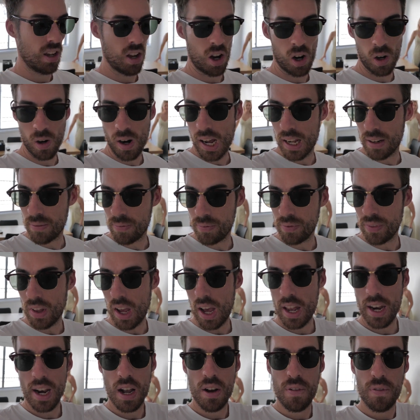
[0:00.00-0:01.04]
All right,
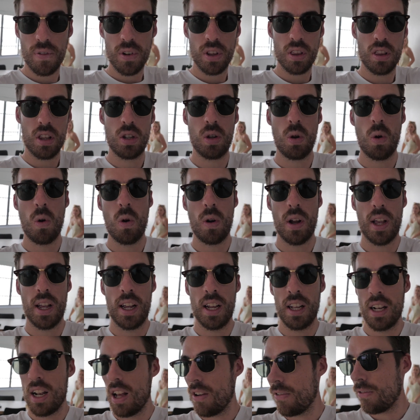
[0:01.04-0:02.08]
enough with the talking,
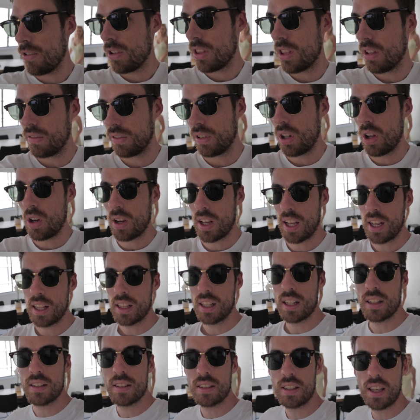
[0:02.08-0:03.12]
enough with the vlogging.
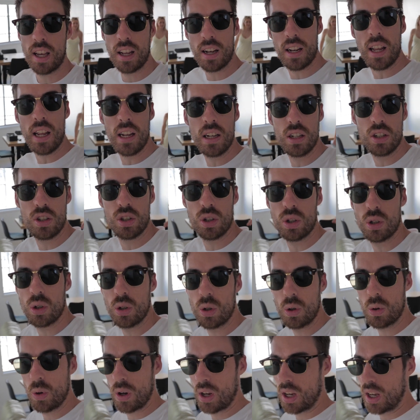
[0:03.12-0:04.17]
Let's get
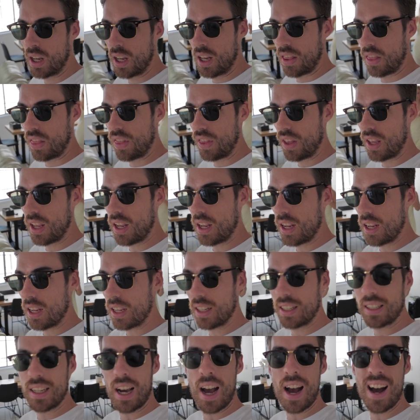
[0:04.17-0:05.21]
into the
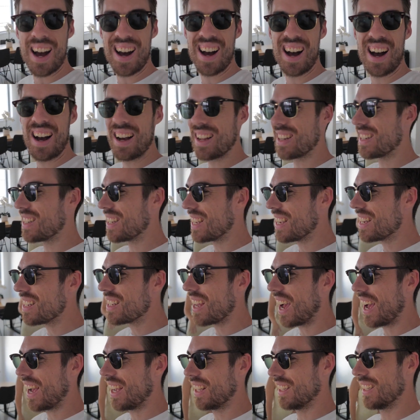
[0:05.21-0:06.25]
car
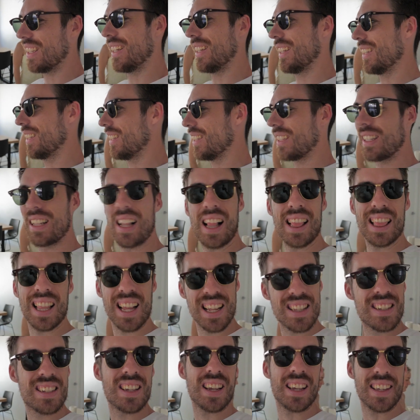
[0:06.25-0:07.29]
detailing.
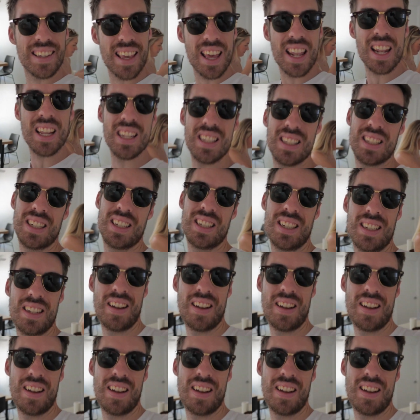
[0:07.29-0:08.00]
Let's get it.